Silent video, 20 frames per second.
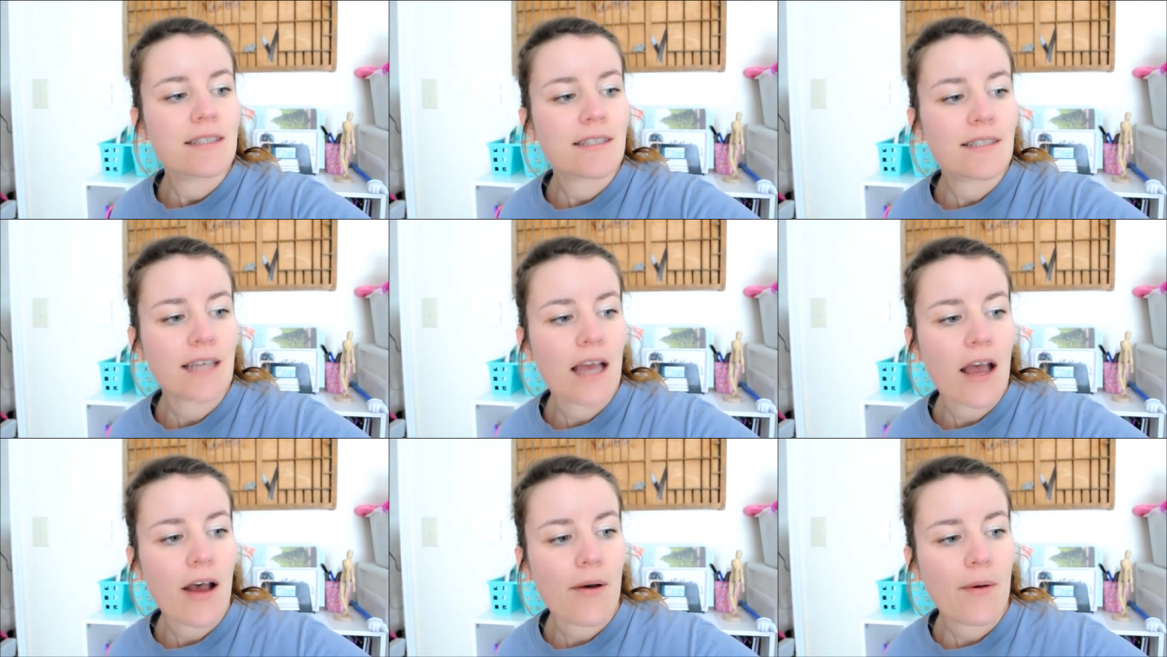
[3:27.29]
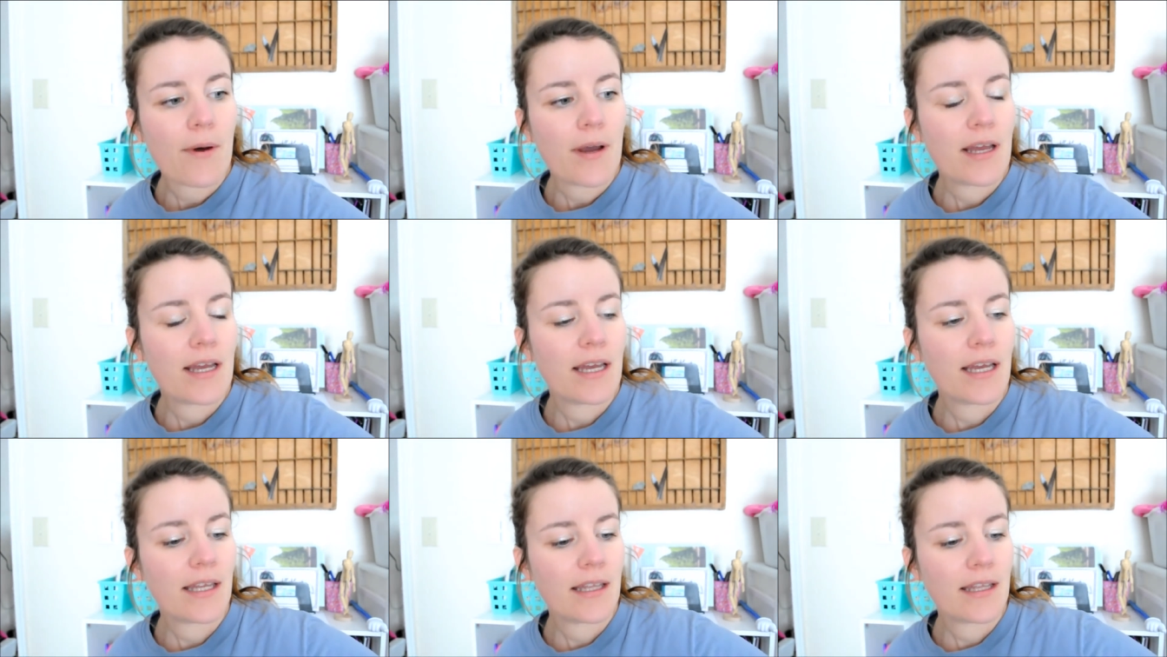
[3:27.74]
So
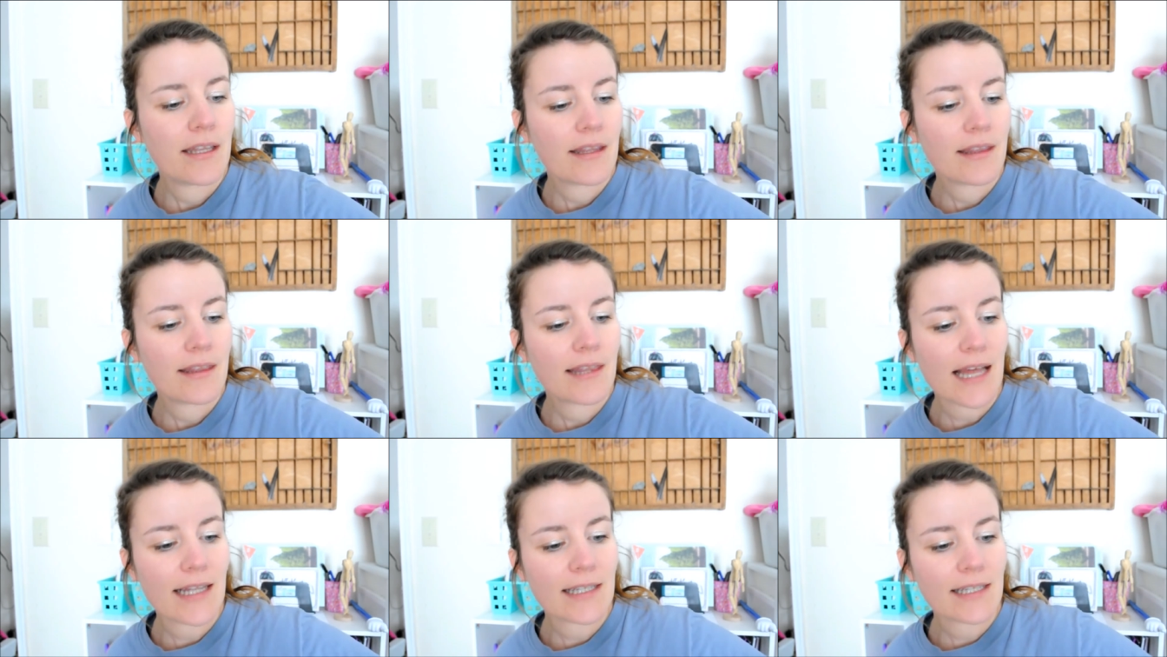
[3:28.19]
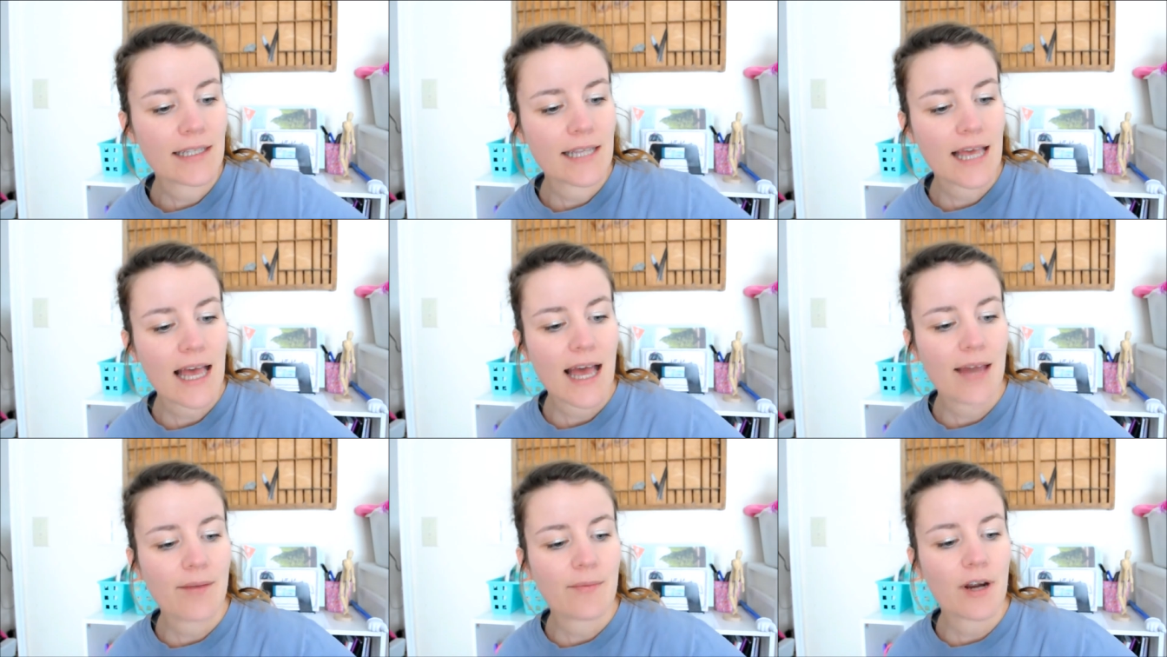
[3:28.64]
that's
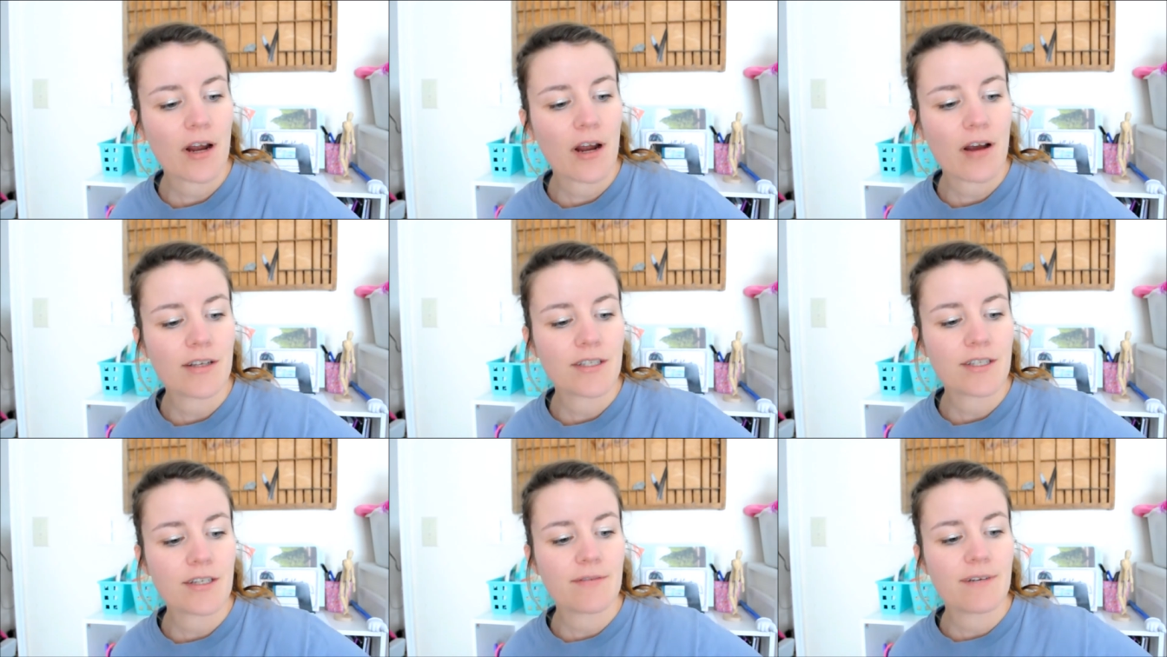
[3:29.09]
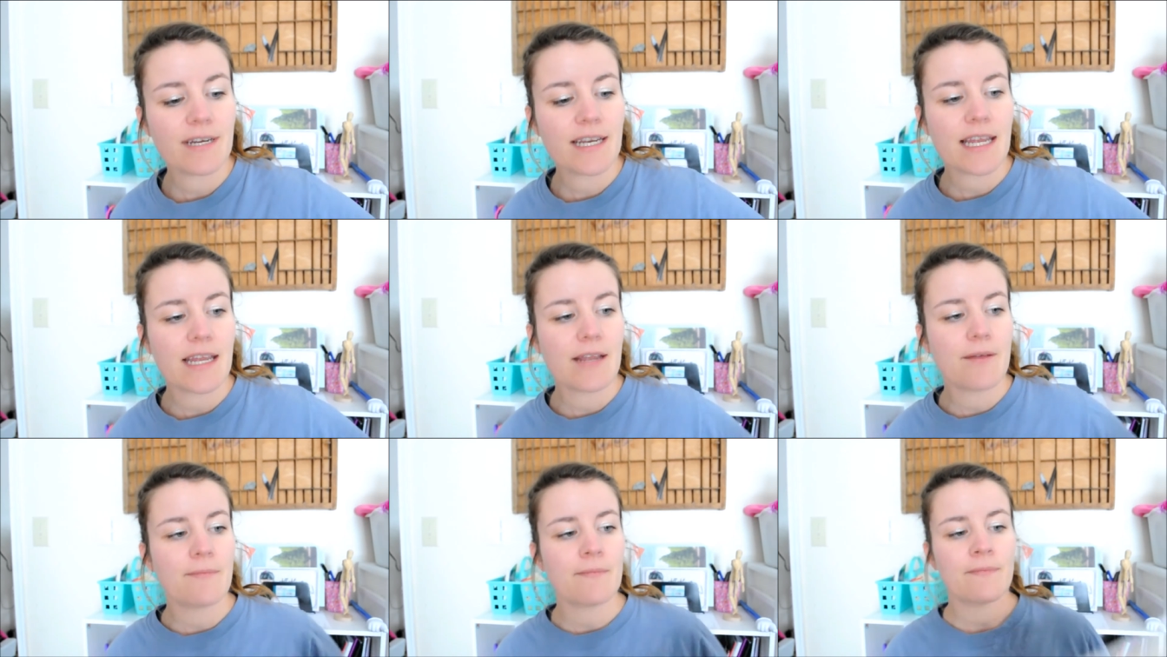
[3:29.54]
that. We're also
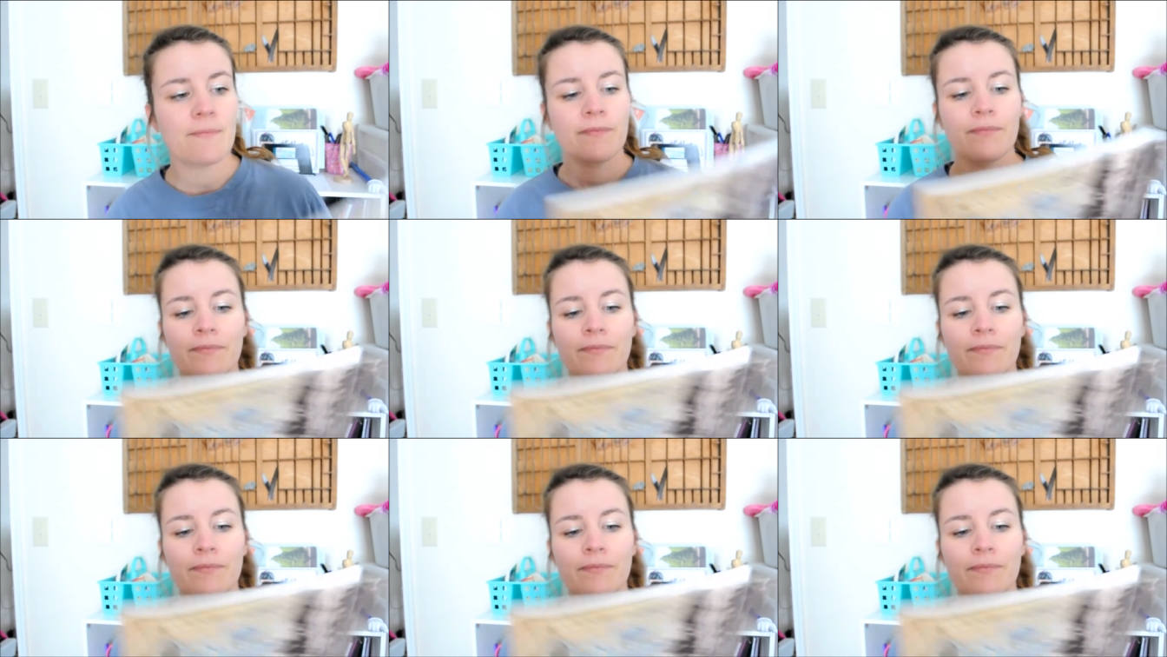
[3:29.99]
reading